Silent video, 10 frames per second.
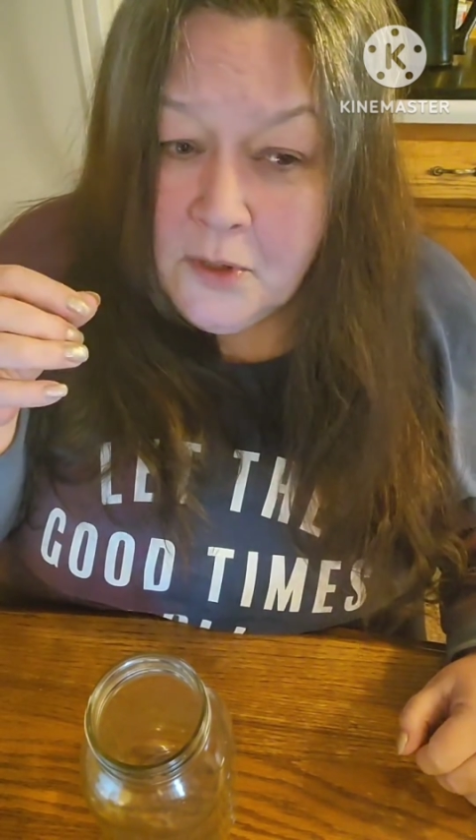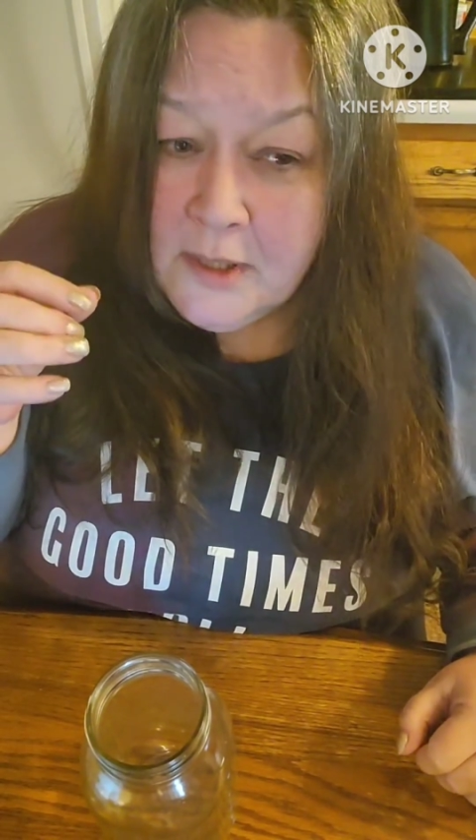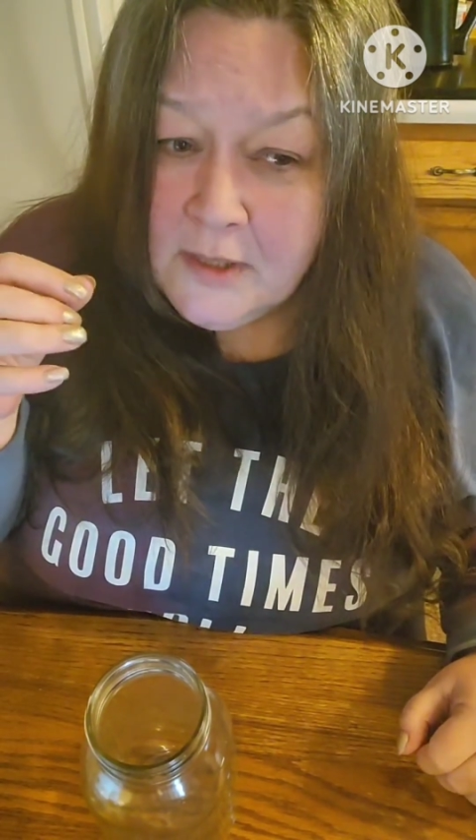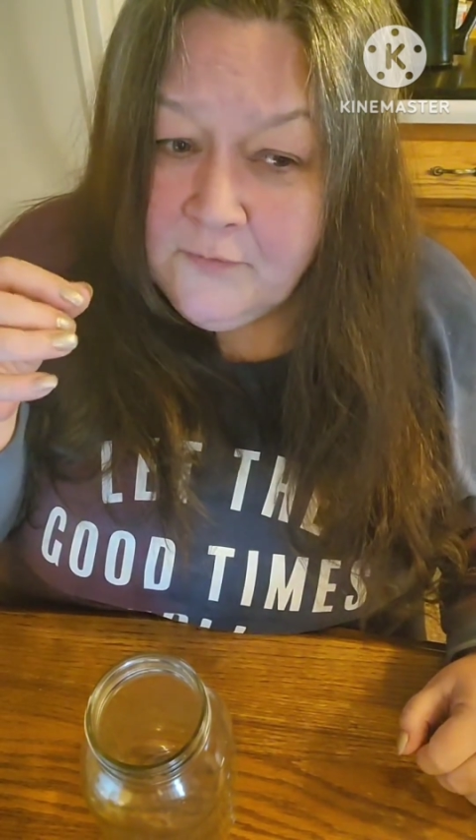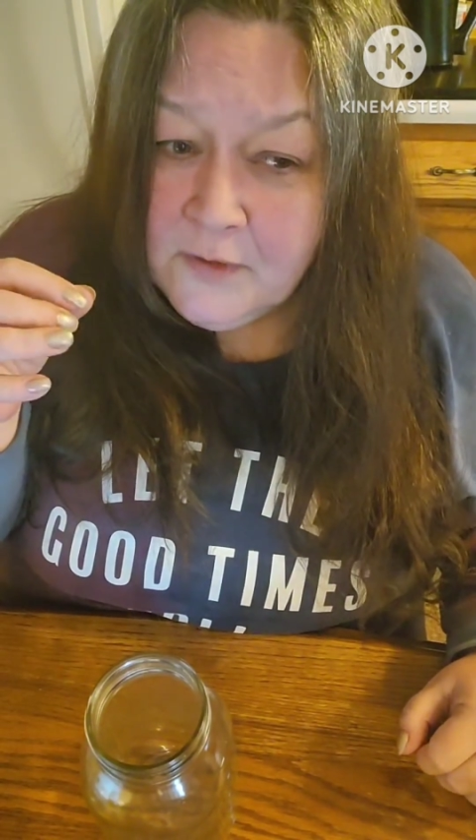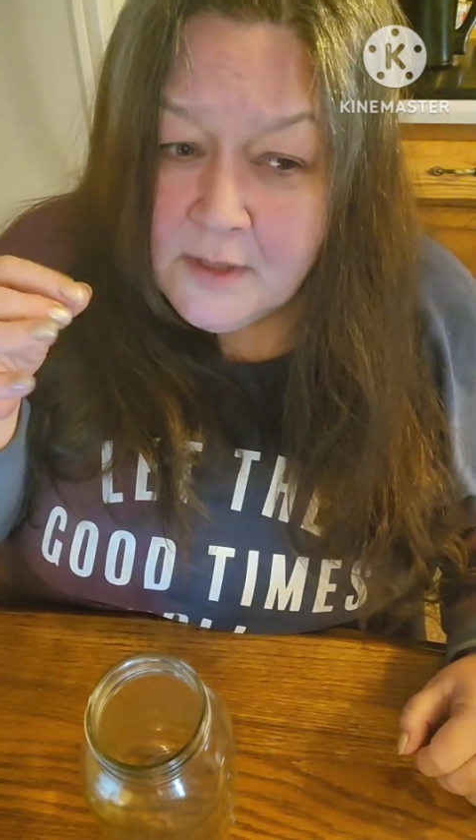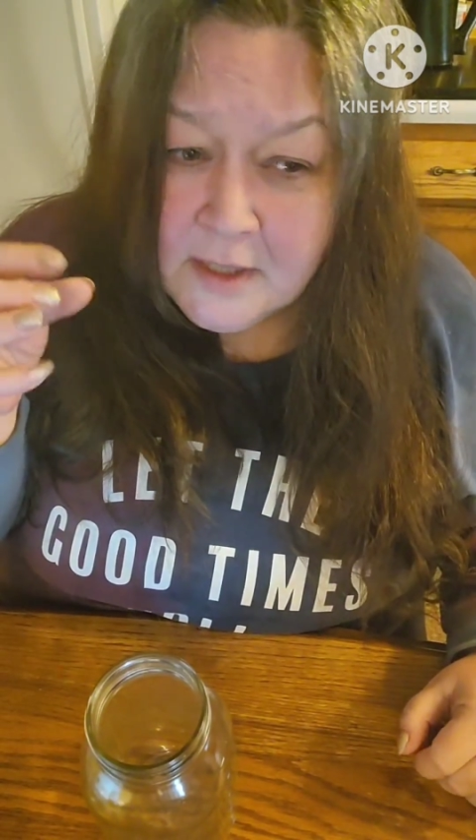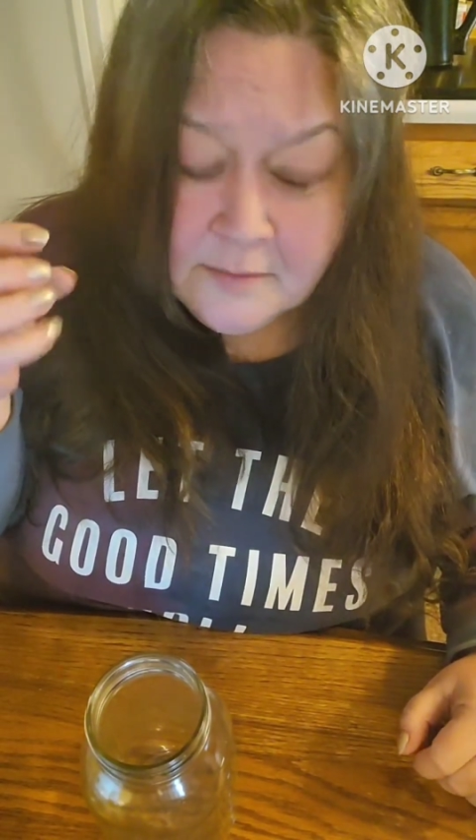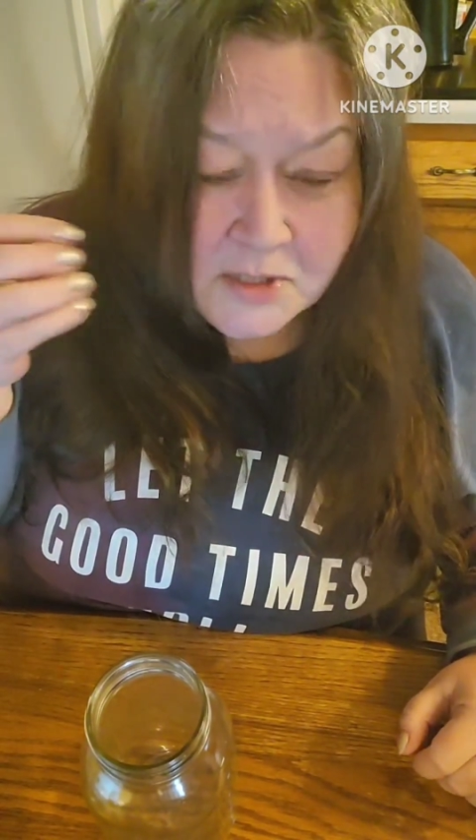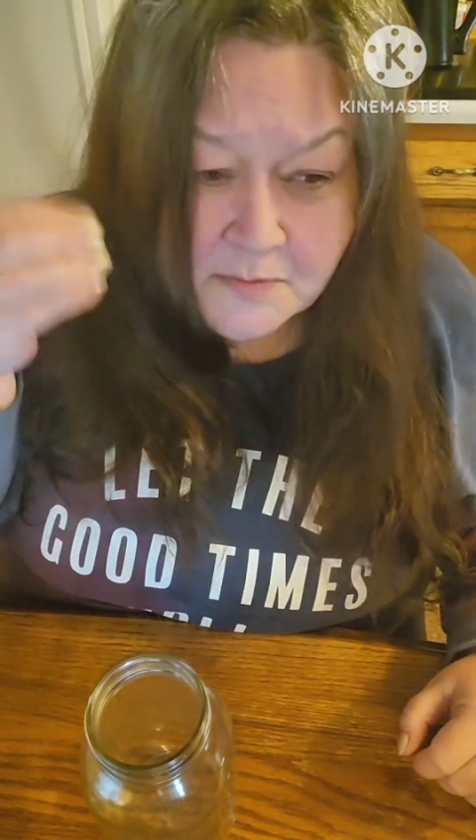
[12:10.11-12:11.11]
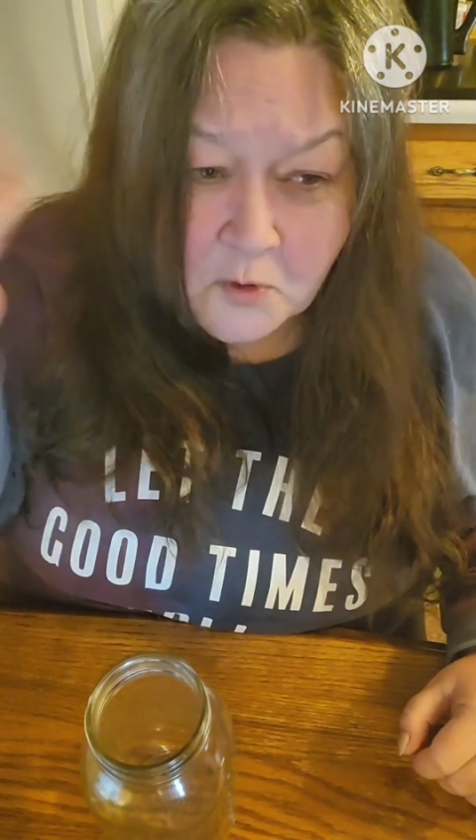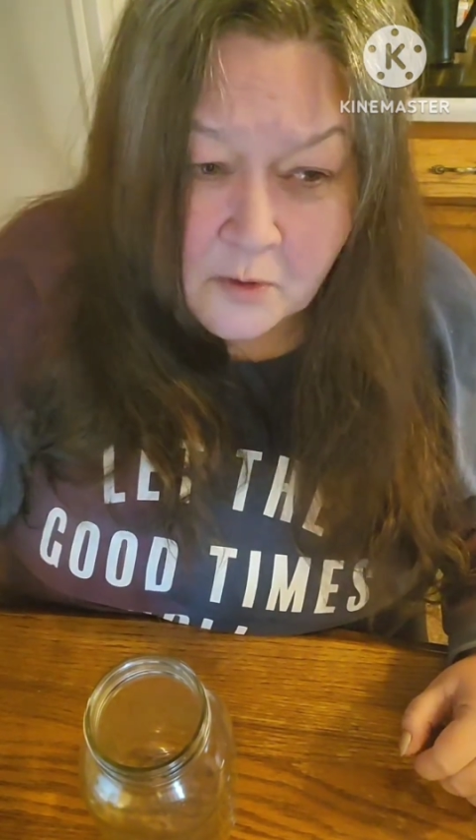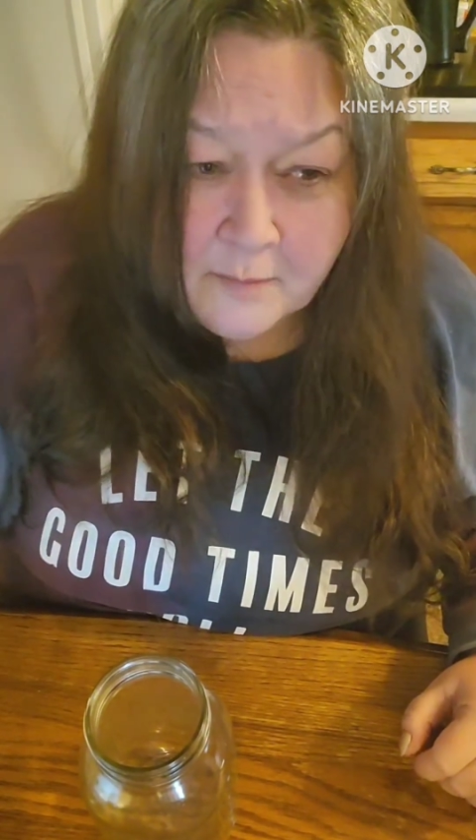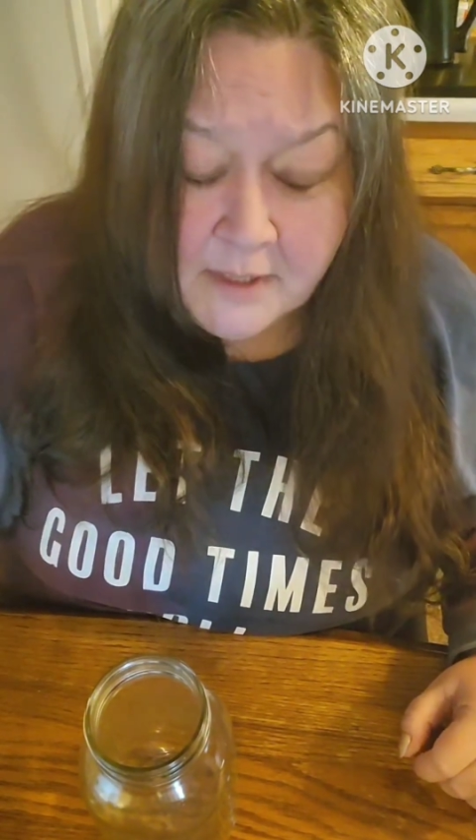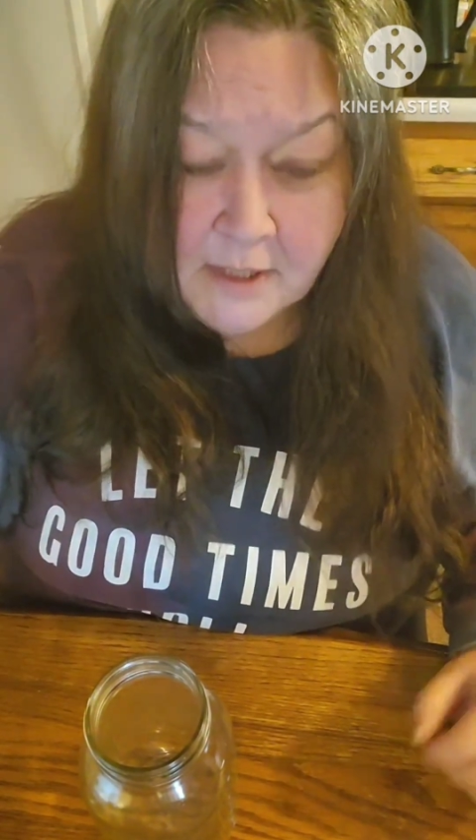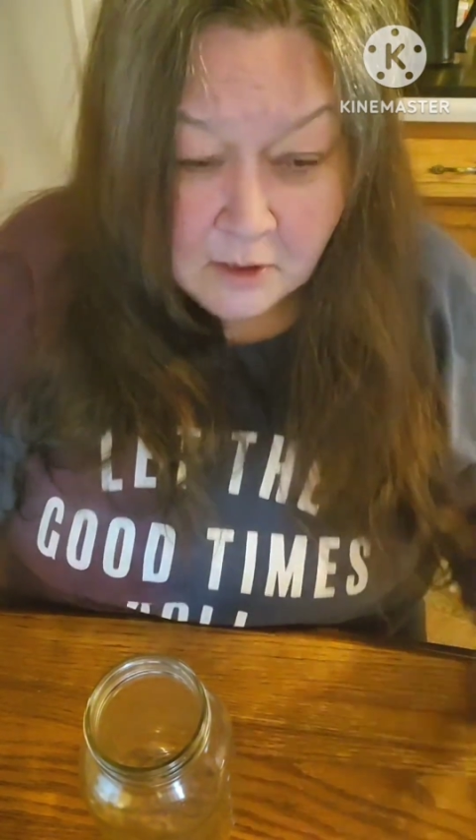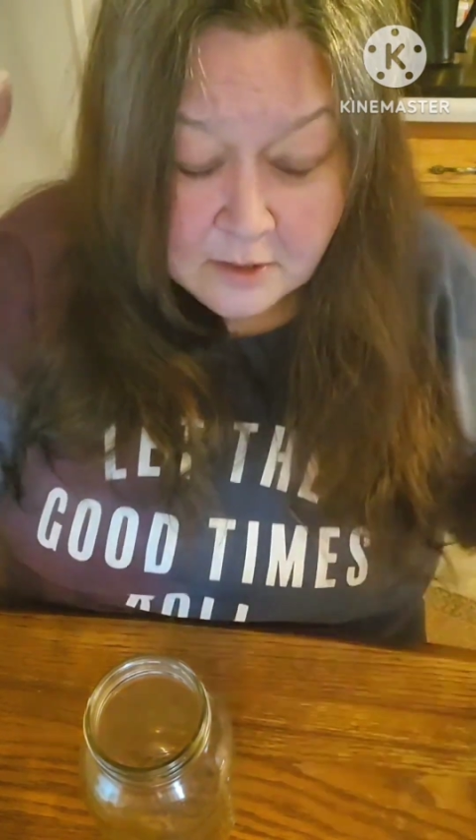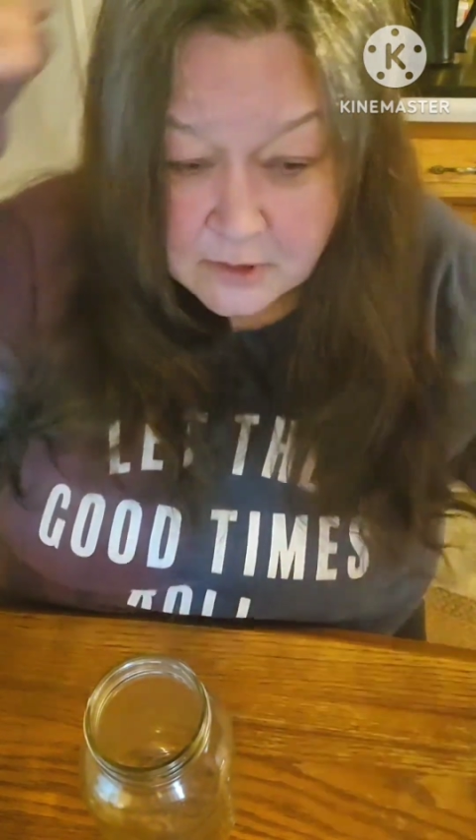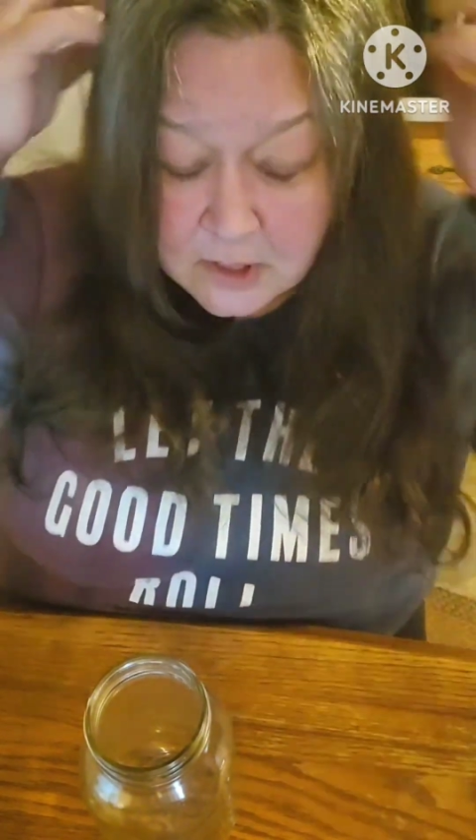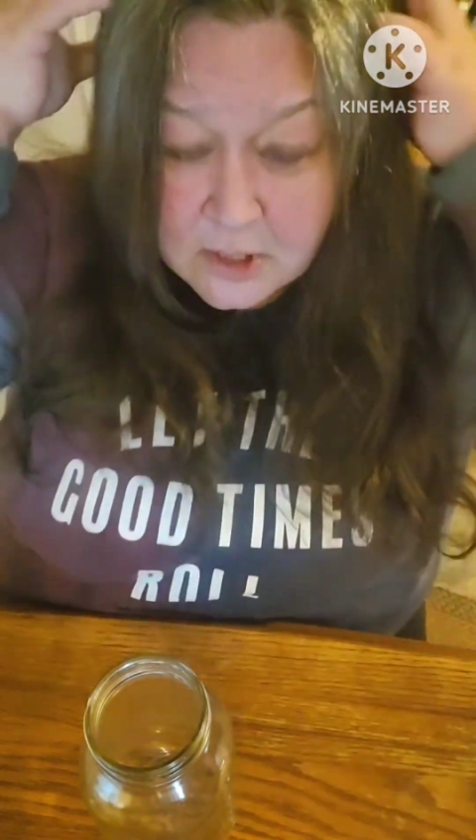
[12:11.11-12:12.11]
and I feel like I'm just pulling my hair out.